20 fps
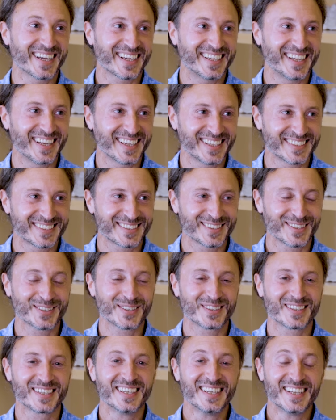like yeah. it's
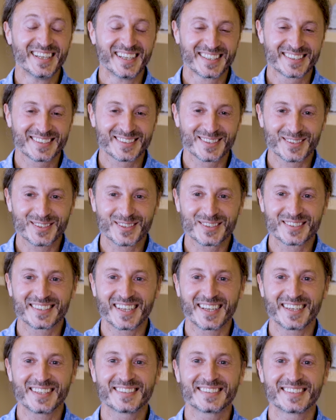not it's not a
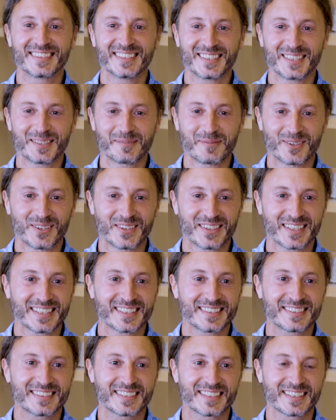silence anymore.
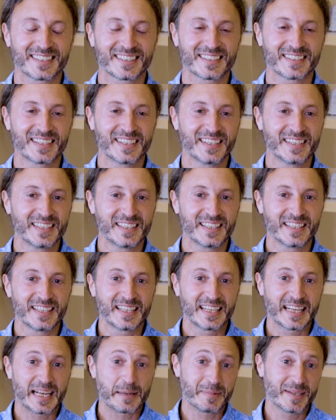It's uh,
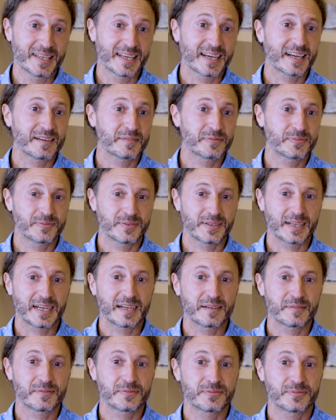I mean I have I
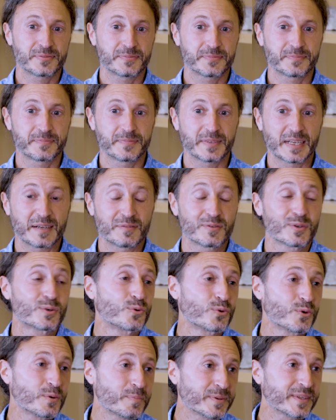have I have a
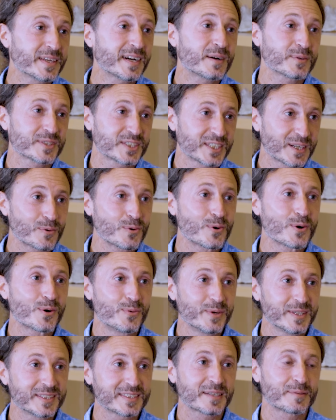group now which I work
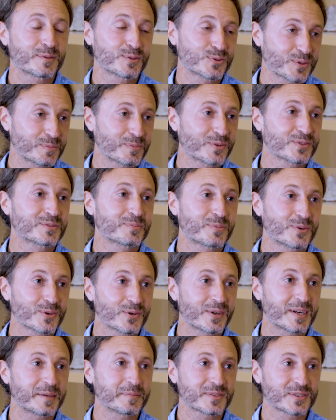with. I have a three months
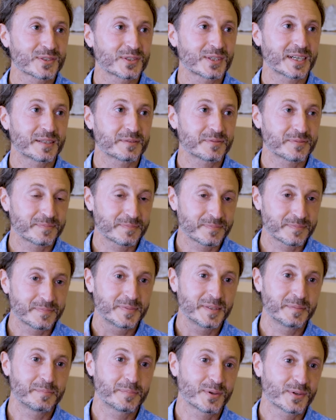program, so I have
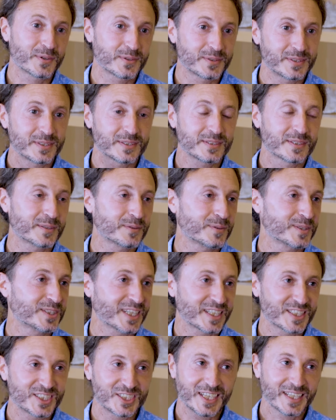people you know which
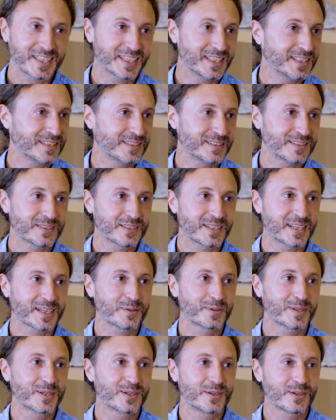I check in you know,
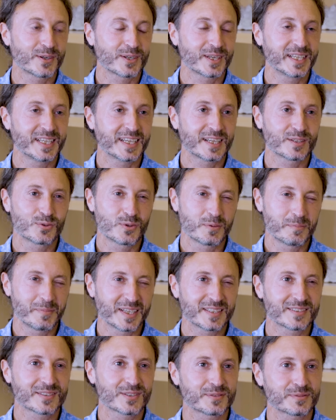like regularly. I do a
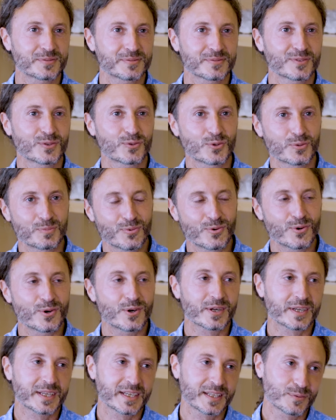mix of group
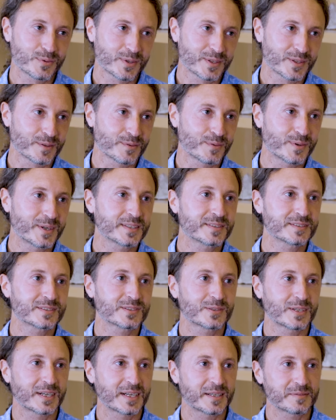work and one on one.
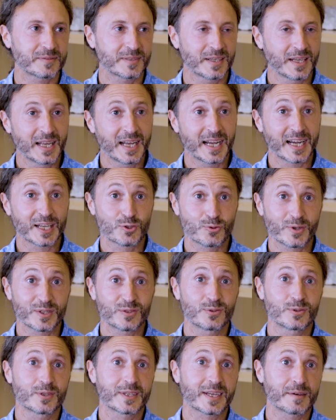So I have I try
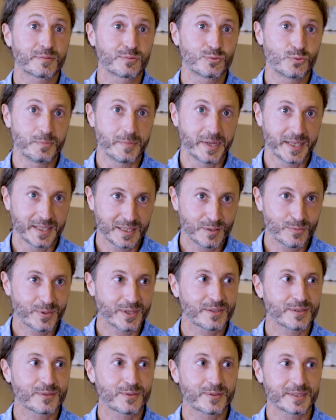to not have too many
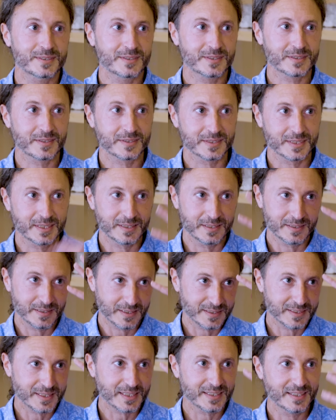one on ones because then it's
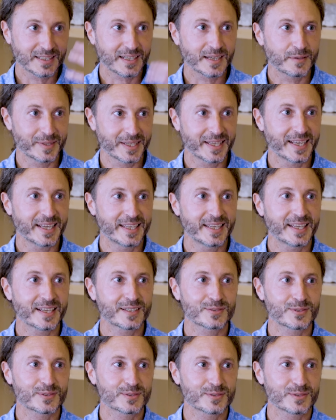starting having
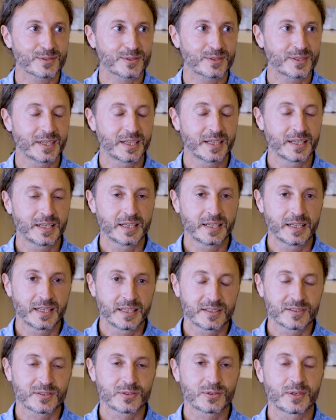headaches also. Yeah.
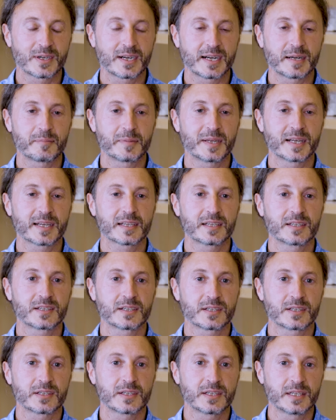So I'm like.
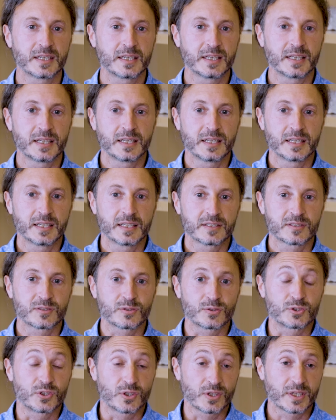Uh,
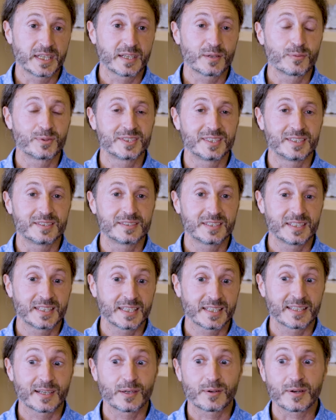so juggling with this
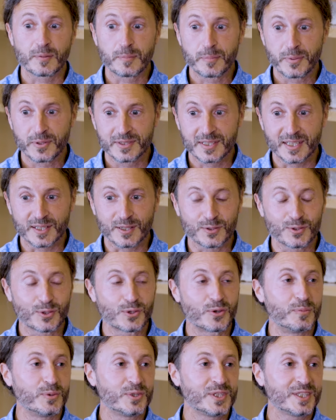thing now I open uh, the
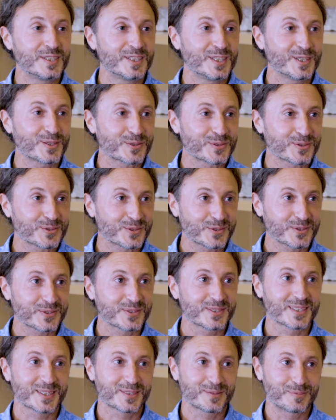community also so
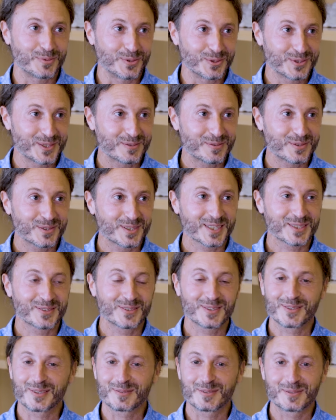that's beautiful
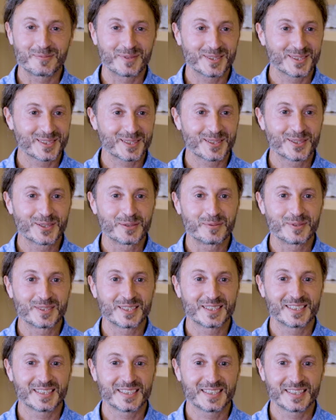actually we have an amazing
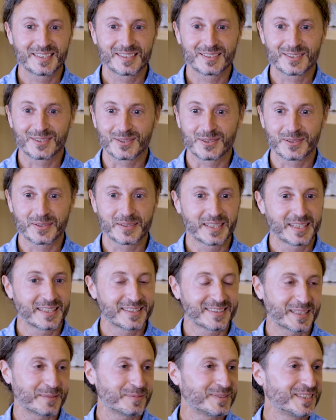community so
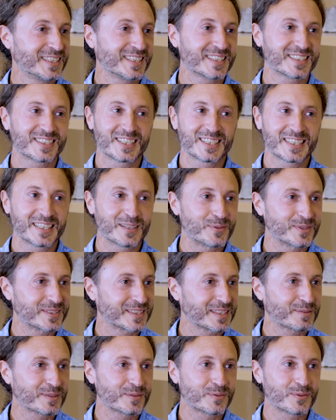same thing checking with
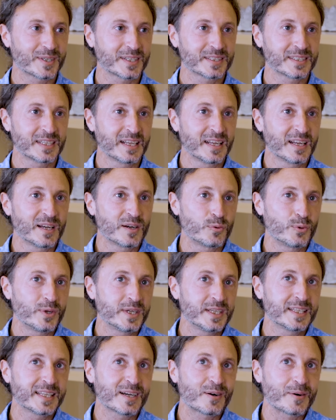everyone
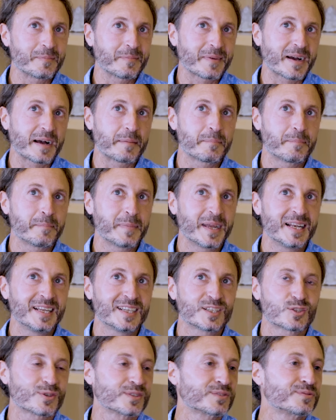really now I'm, I'm
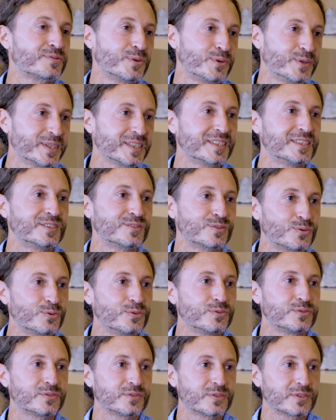mainly transferring these
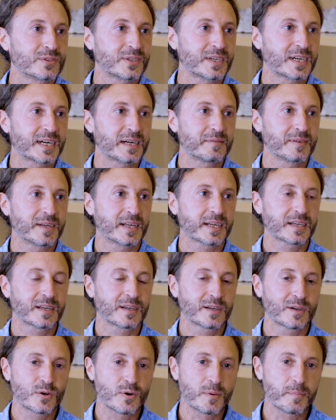tools I have yeah. like
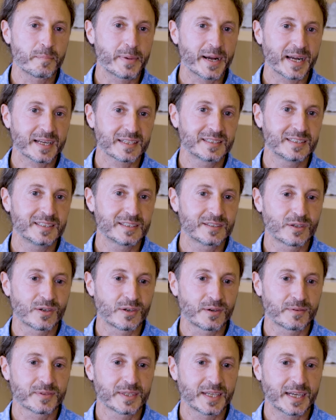compacted
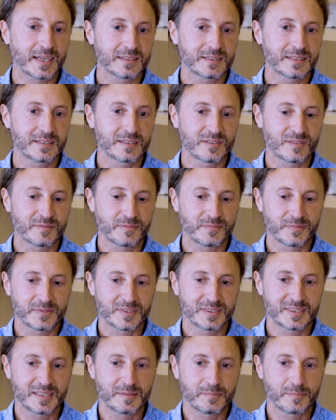all of that in
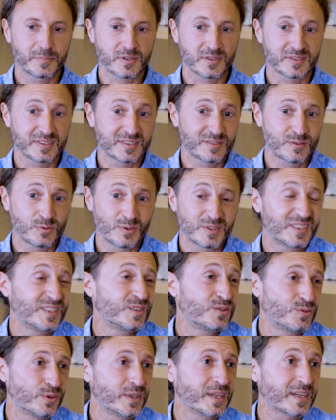simple because
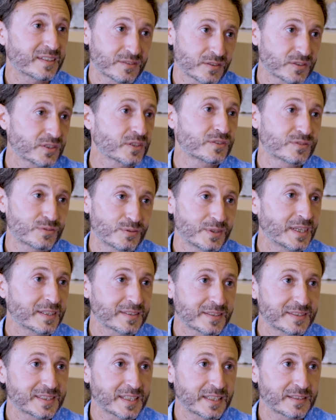22 years not just three
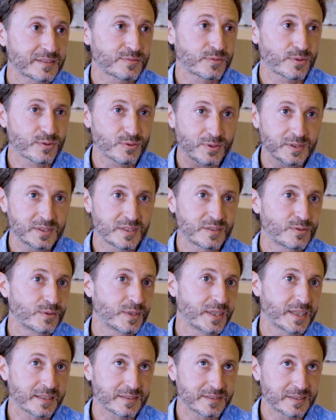years in science for 22
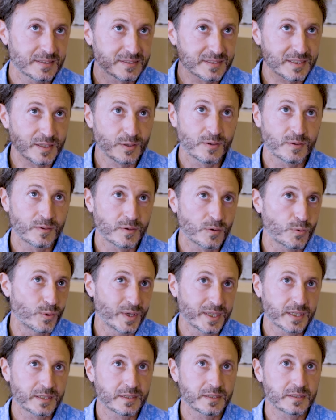years since I
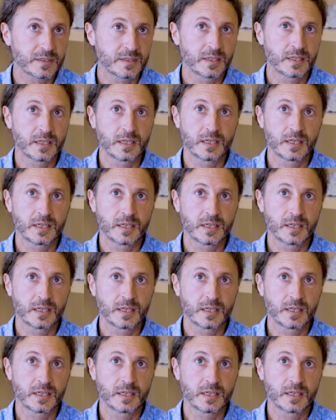awakened